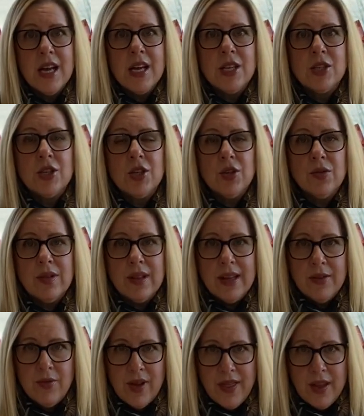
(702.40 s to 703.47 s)
to
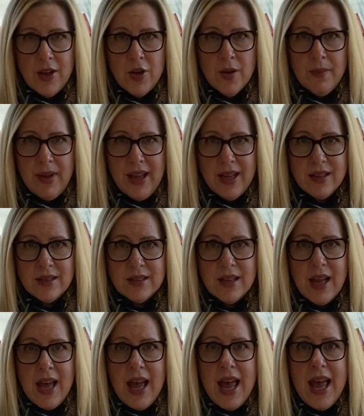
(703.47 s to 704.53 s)
live within your means
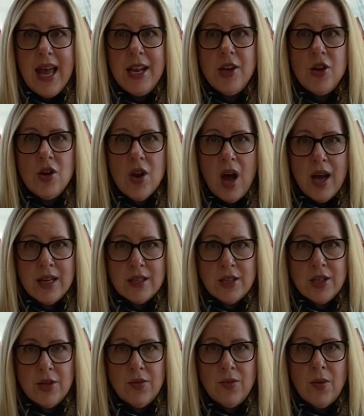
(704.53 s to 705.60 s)
and not
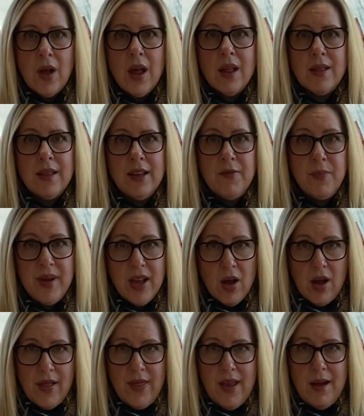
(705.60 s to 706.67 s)
to live
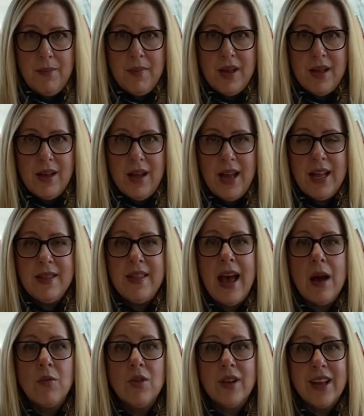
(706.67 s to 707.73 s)
beyond them. And
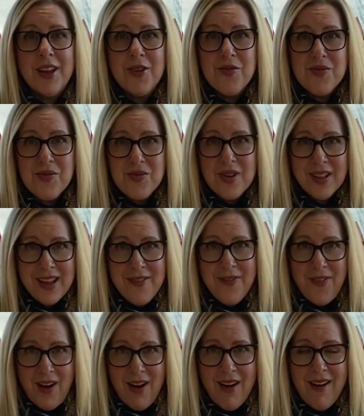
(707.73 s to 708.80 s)
that will get you really
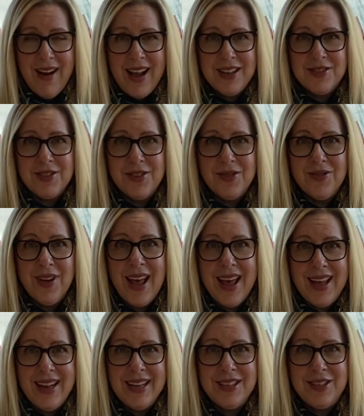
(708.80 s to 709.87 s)
far as you
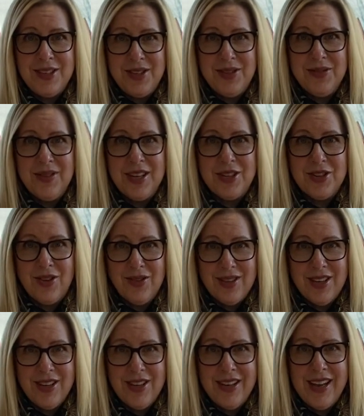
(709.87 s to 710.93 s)
head into
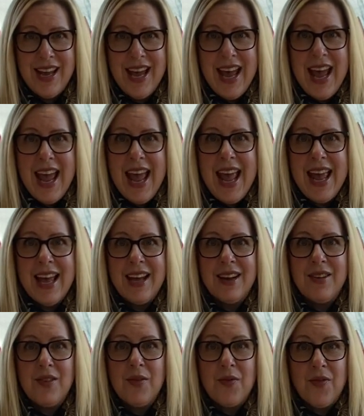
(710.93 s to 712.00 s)
adulthood
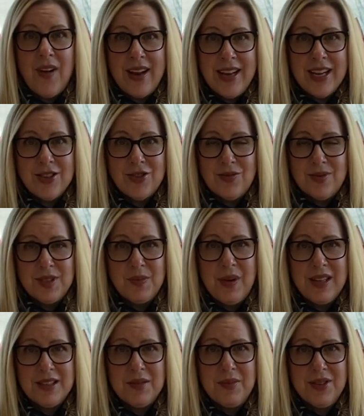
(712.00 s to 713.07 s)
and financial
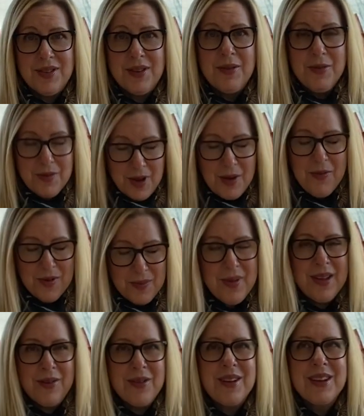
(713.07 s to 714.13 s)

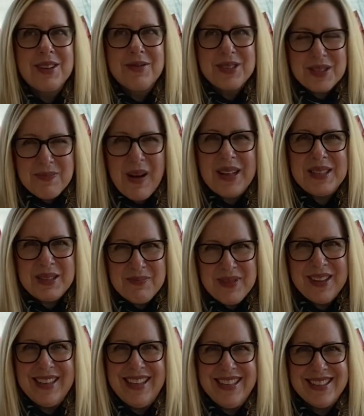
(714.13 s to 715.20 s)

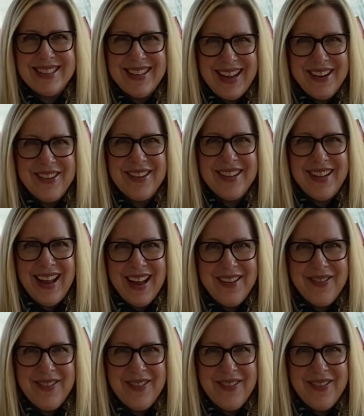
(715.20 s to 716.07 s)
responsibilities later in life.